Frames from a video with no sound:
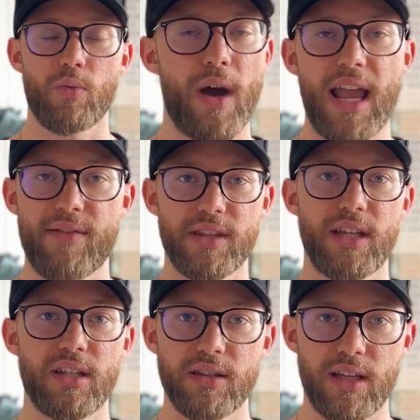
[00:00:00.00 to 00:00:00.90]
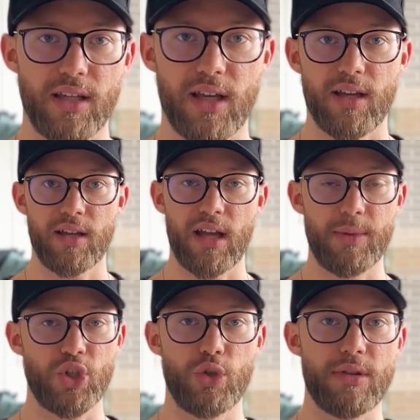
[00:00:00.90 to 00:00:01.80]
Why haven't they done that yet? I
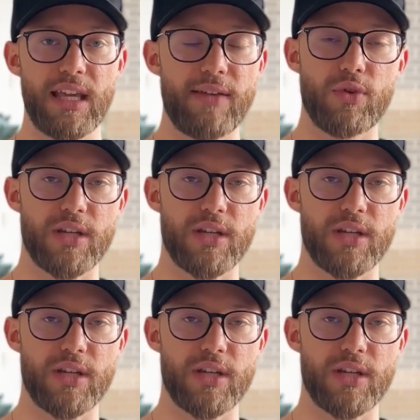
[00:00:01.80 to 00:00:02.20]
mean, do you think if